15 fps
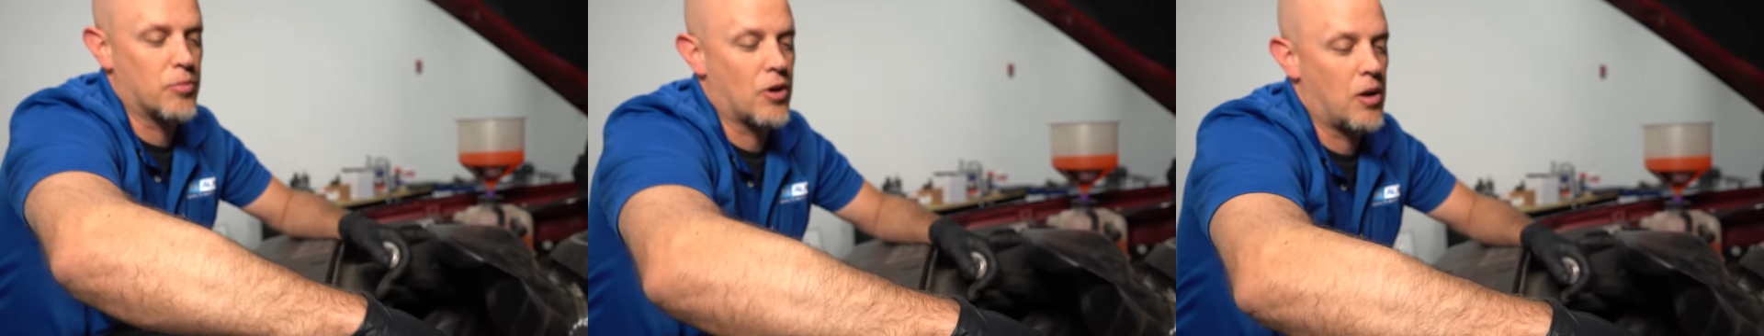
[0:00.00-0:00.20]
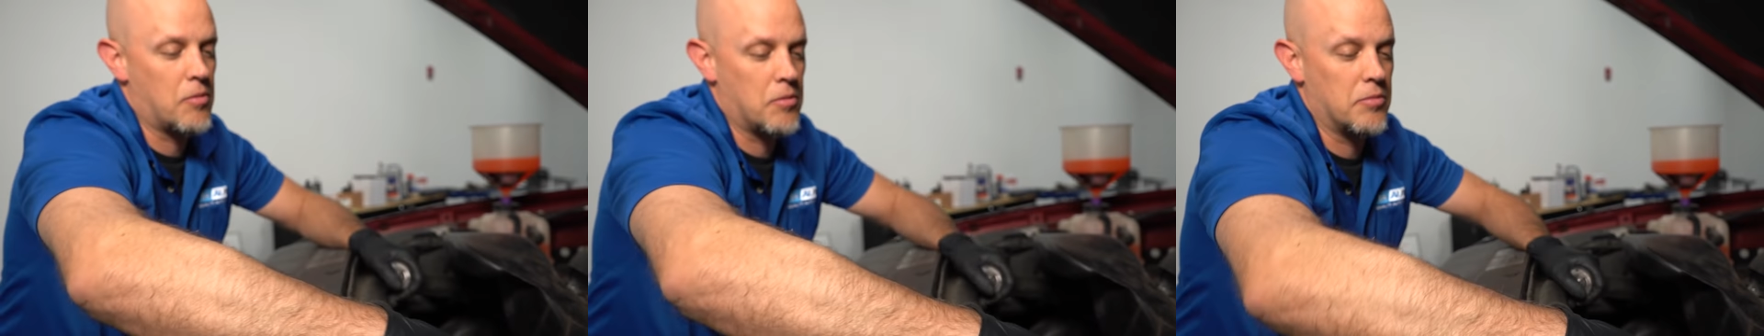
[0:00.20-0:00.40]

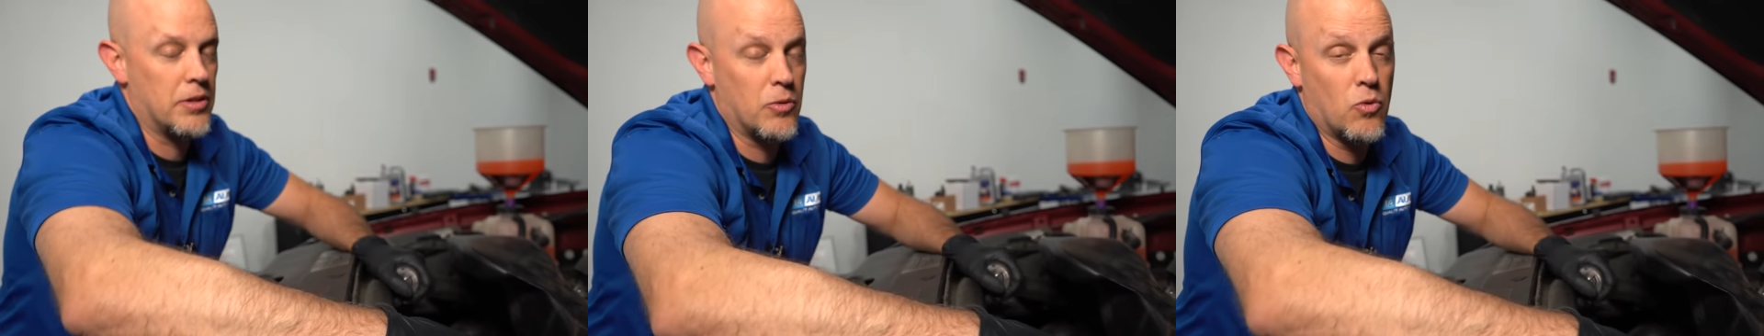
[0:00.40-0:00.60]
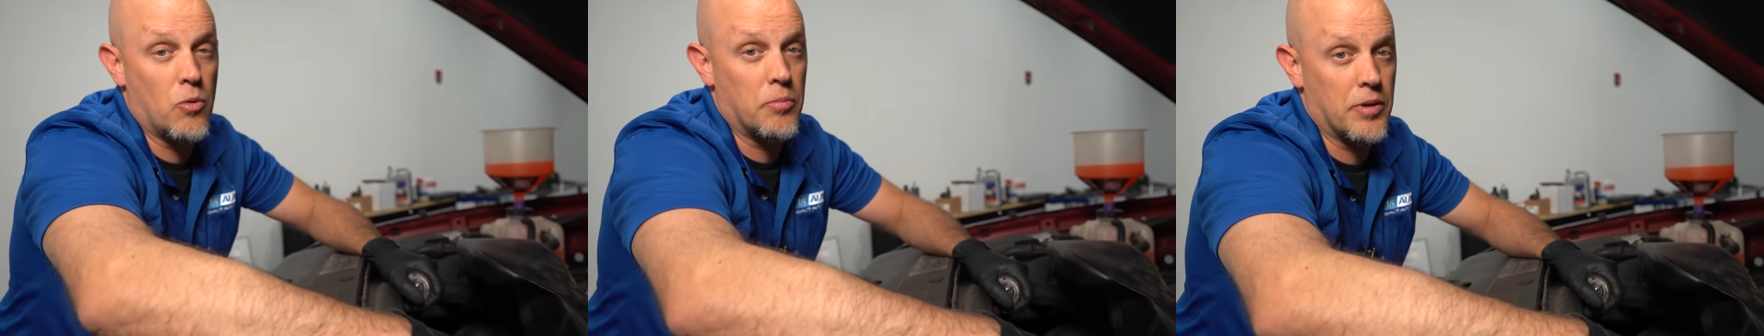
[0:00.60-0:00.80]
probably
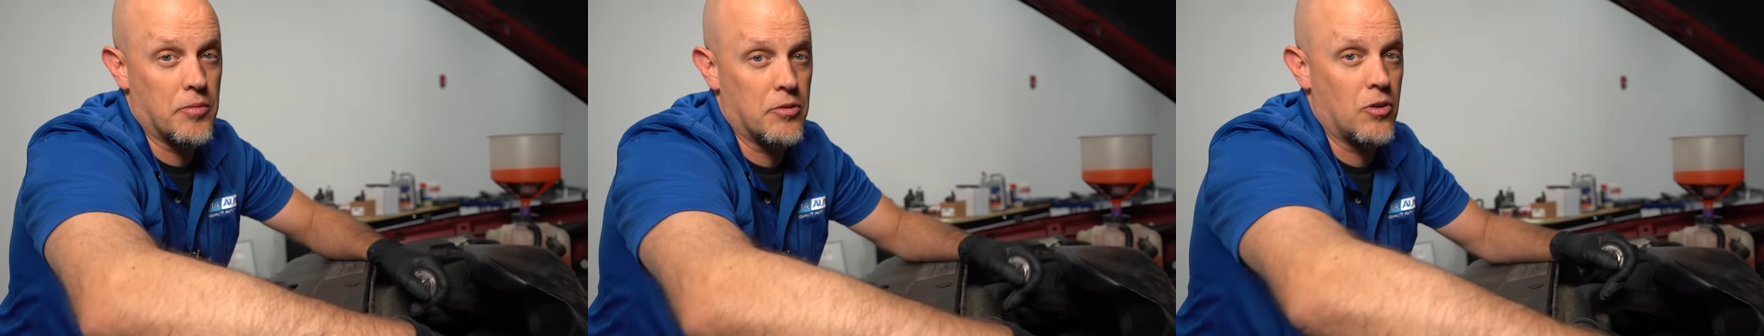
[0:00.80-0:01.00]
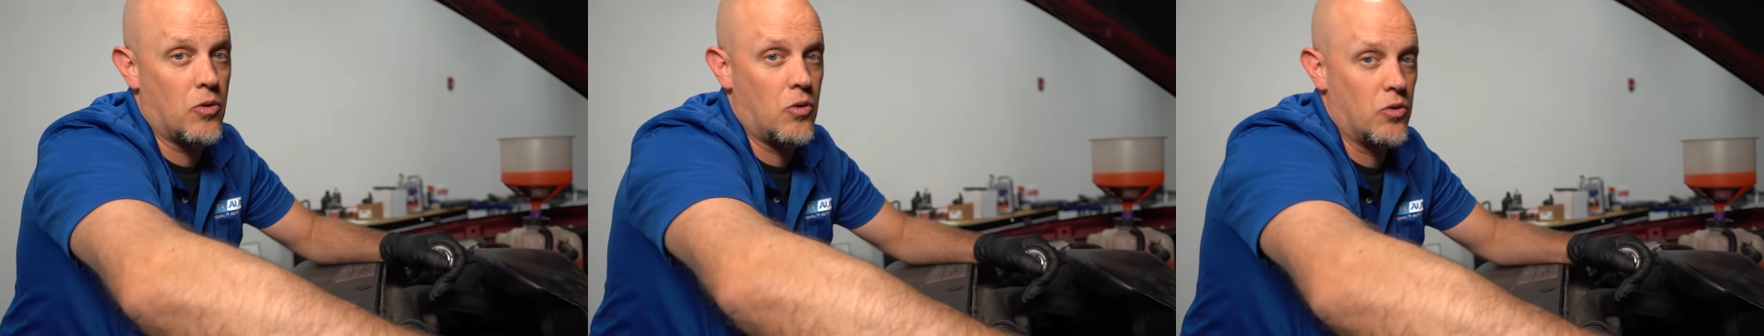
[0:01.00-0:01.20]
won't be able
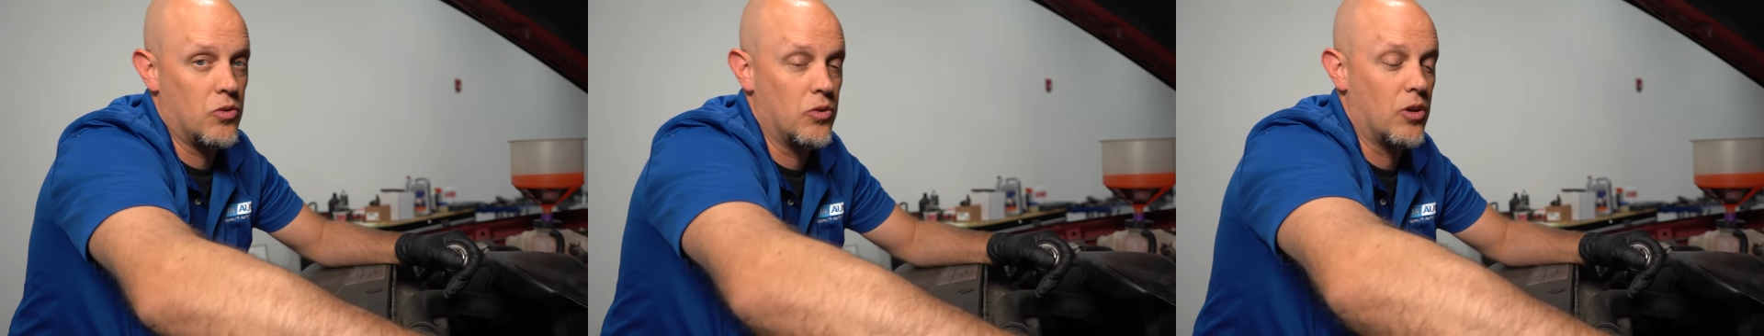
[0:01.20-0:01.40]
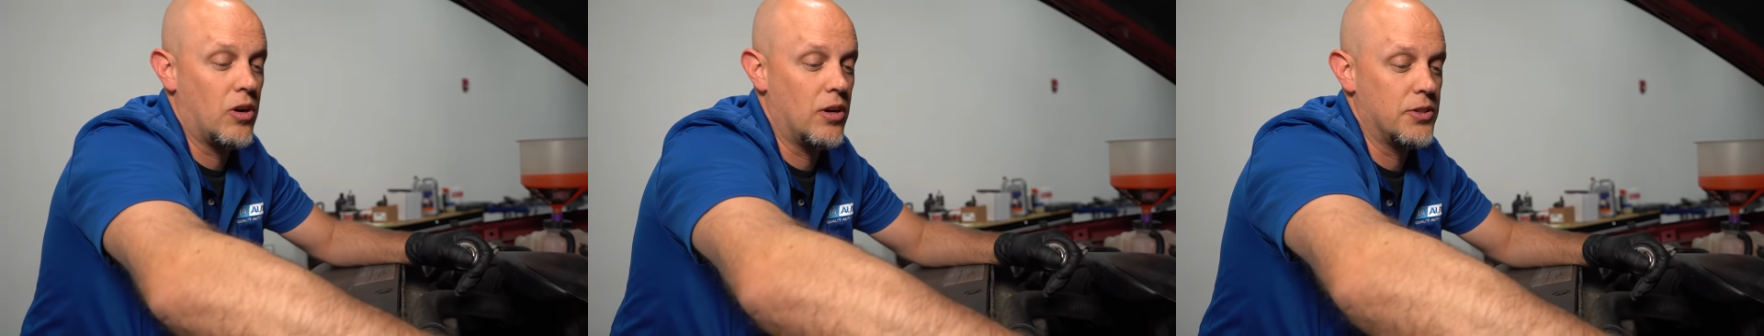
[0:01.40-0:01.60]
to
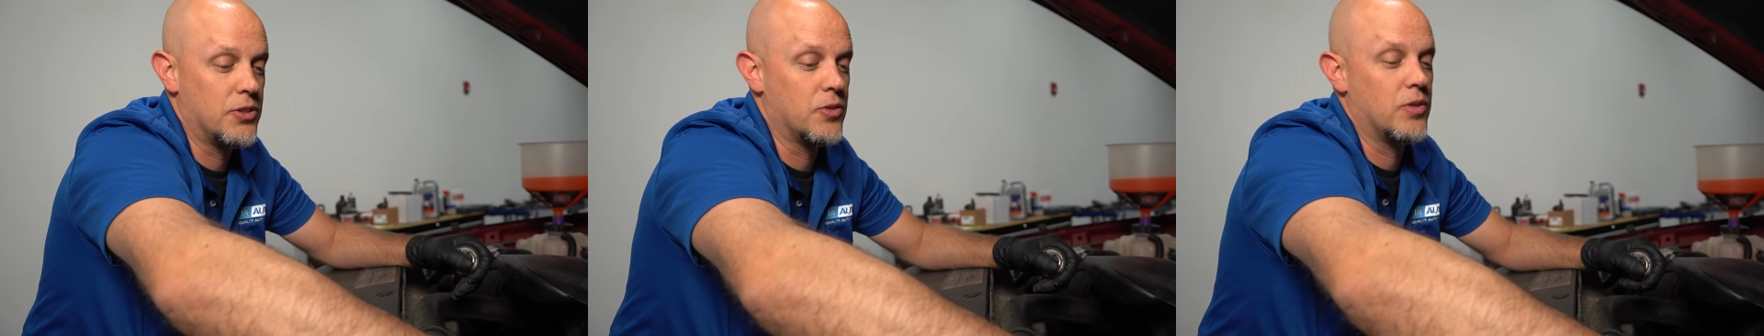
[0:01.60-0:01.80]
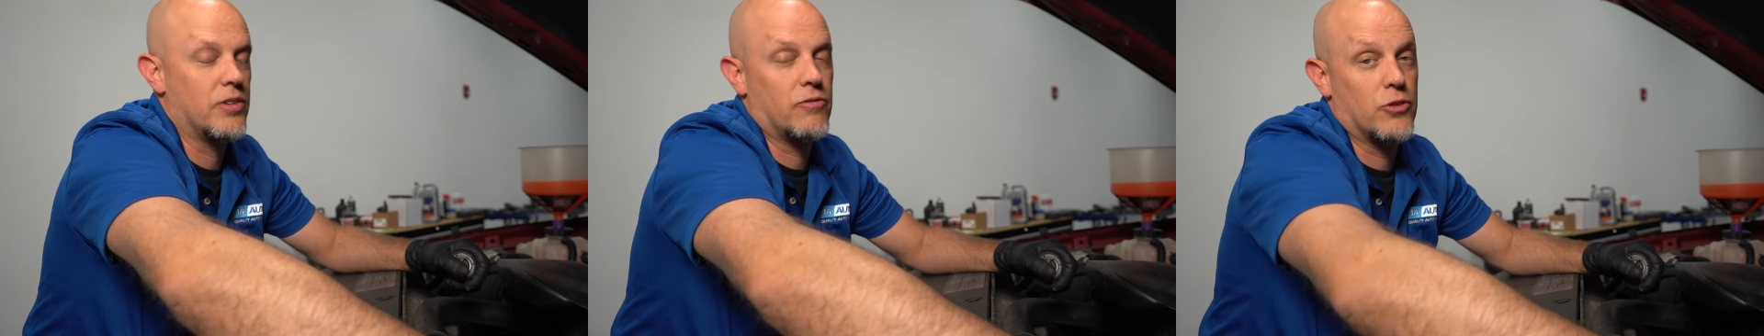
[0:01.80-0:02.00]
hold on
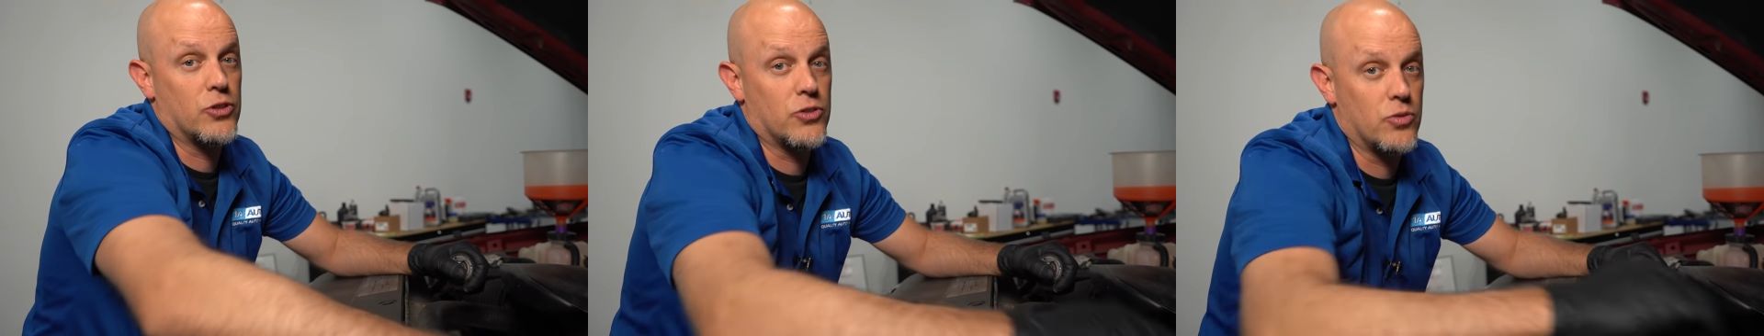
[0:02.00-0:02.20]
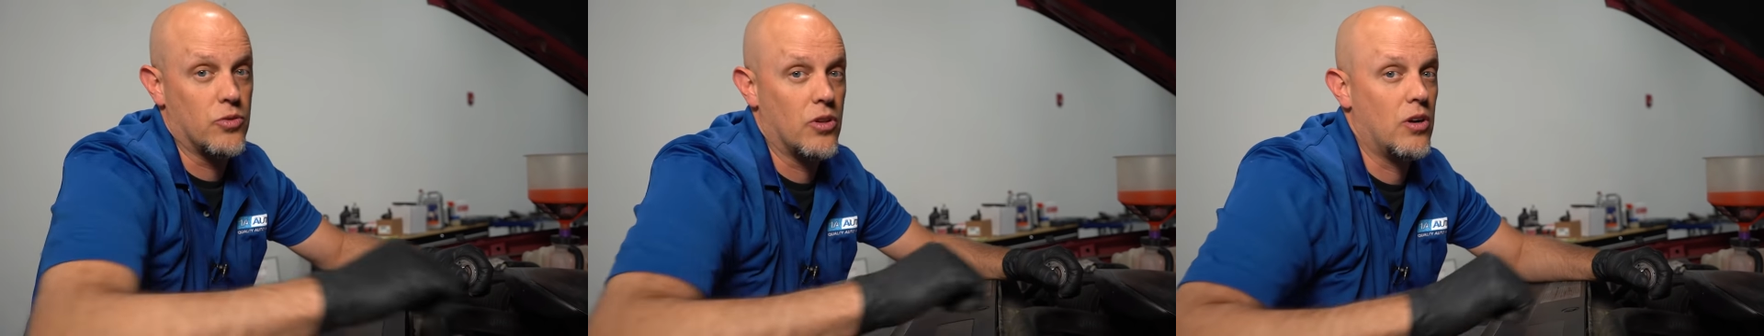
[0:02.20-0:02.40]
to it for
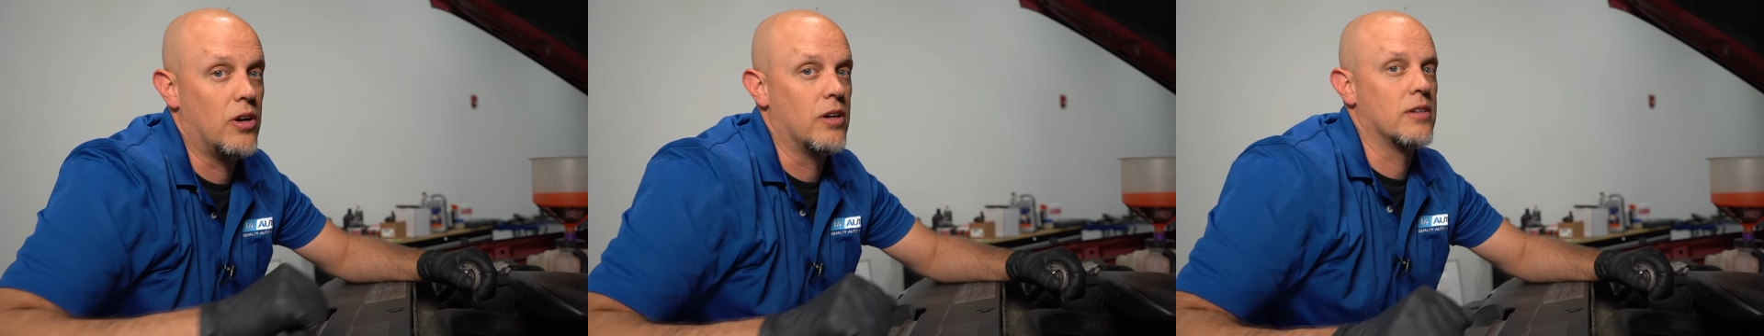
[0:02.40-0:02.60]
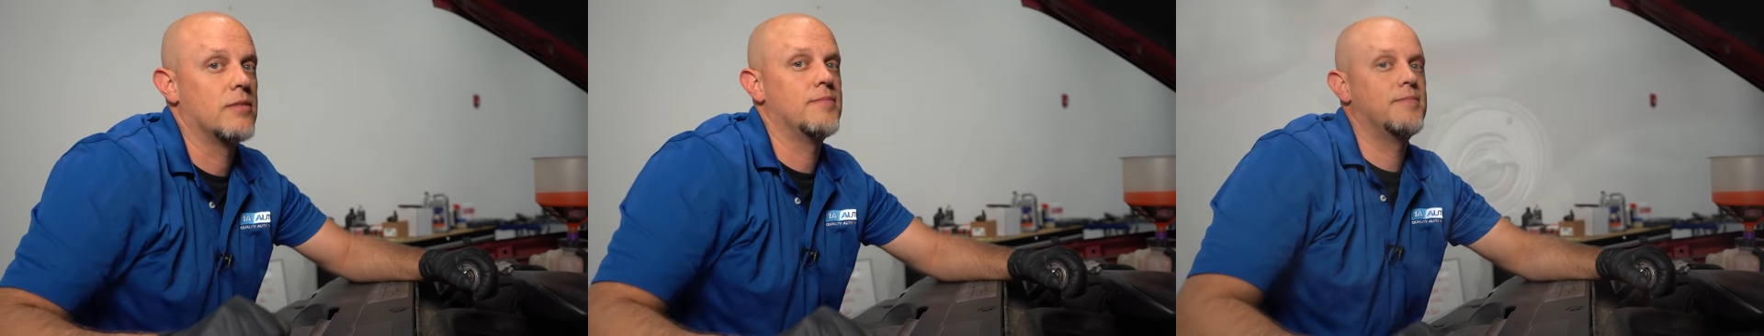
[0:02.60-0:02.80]
too long.